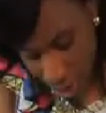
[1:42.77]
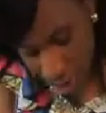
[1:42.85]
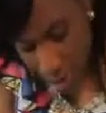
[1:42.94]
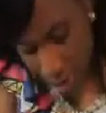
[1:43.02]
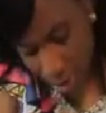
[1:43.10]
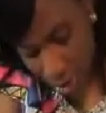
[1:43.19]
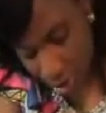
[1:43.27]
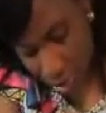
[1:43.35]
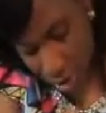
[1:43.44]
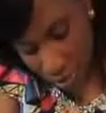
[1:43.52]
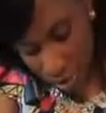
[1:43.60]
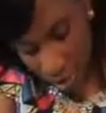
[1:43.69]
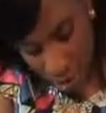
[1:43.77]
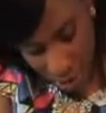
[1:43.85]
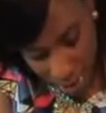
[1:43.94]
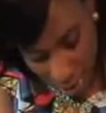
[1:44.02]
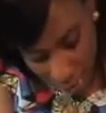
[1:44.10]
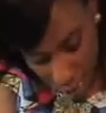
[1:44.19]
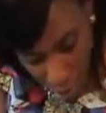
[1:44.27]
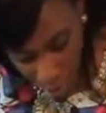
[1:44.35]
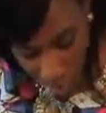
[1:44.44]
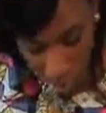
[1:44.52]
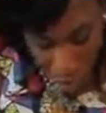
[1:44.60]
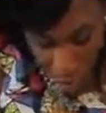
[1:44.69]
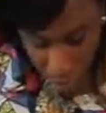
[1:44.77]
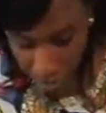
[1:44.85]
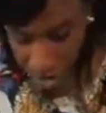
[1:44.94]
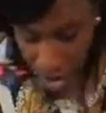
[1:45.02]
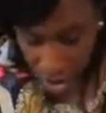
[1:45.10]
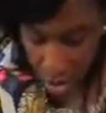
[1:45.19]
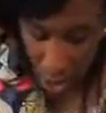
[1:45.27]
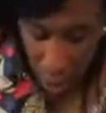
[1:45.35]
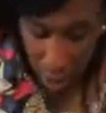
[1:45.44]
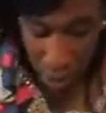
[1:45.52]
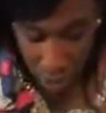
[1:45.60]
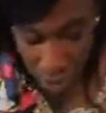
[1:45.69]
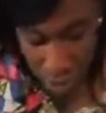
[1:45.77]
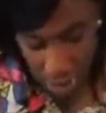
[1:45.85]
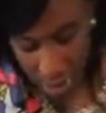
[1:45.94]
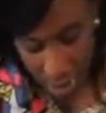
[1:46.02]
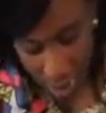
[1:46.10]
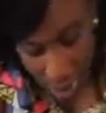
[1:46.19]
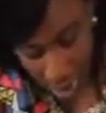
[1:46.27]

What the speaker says: and you know everything has to come with meat or fish like we're doing today.